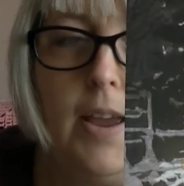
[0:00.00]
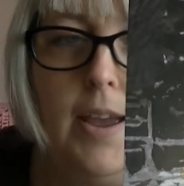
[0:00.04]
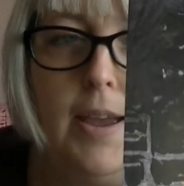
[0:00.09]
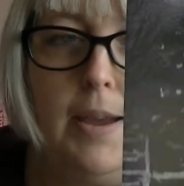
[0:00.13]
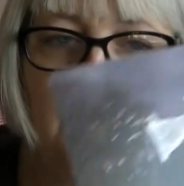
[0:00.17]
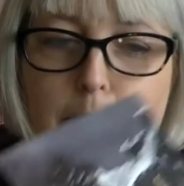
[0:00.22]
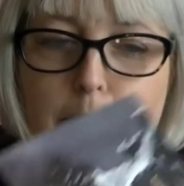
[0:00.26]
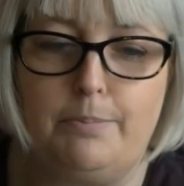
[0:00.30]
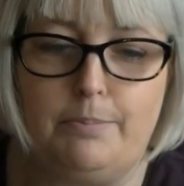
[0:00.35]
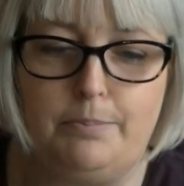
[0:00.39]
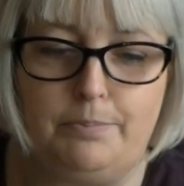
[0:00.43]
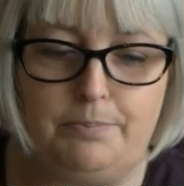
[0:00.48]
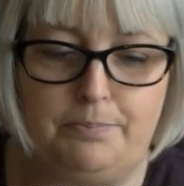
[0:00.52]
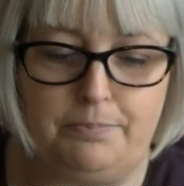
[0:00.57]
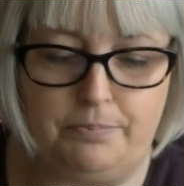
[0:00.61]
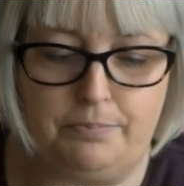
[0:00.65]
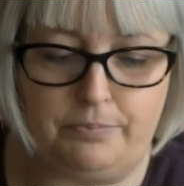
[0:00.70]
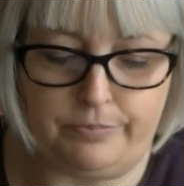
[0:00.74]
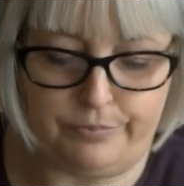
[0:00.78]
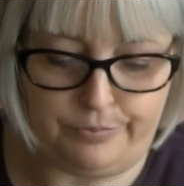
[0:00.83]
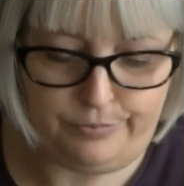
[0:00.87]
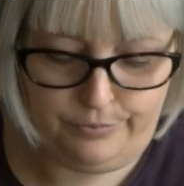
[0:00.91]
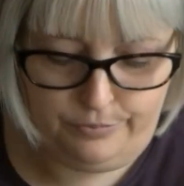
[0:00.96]
um,
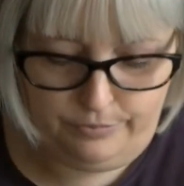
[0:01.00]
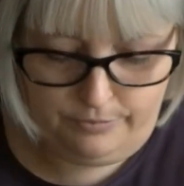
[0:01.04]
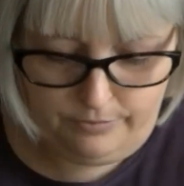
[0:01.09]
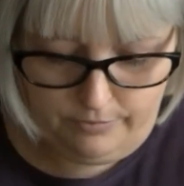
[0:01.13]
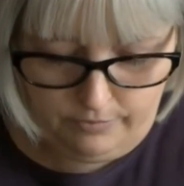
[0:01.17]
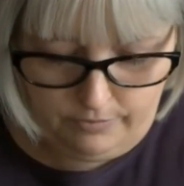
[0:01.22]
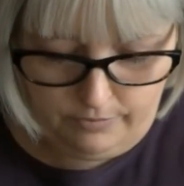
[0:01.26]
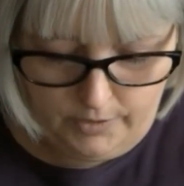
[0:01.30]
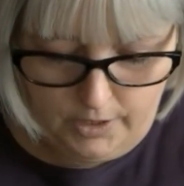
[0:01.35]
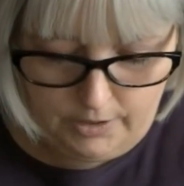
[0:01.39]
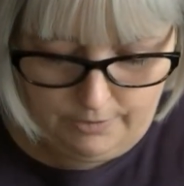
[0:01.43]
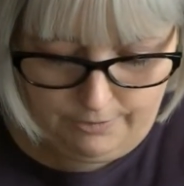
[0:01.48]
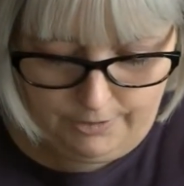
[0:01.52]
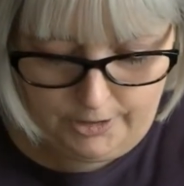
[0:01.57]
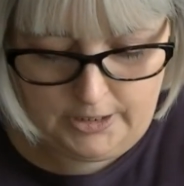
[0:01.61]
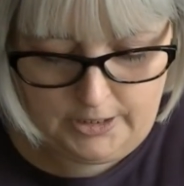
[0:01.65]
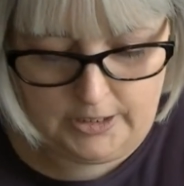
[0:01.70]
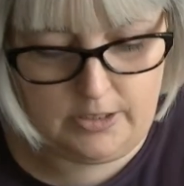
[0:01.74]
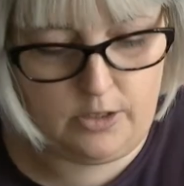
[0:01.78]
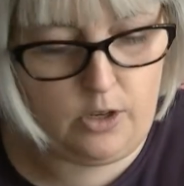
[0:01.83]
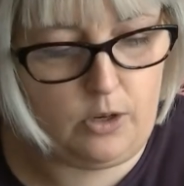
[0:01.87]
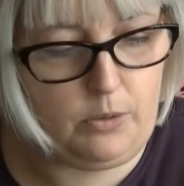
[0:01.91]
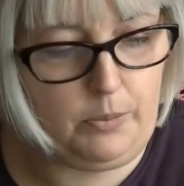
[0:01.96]
for
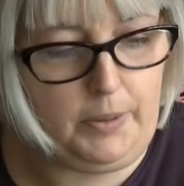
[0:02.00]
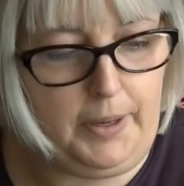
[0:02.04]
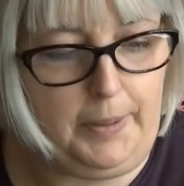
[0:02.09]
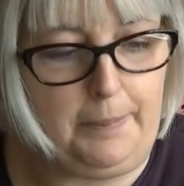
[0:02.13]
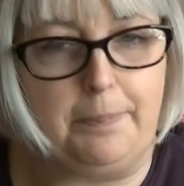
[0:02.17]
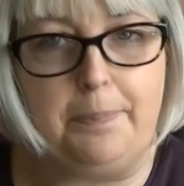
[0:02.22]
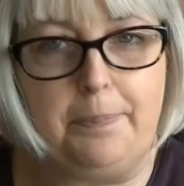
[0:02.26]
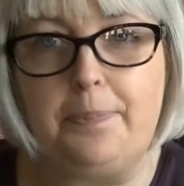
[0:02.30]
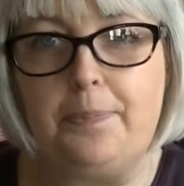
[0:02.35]
this colorway.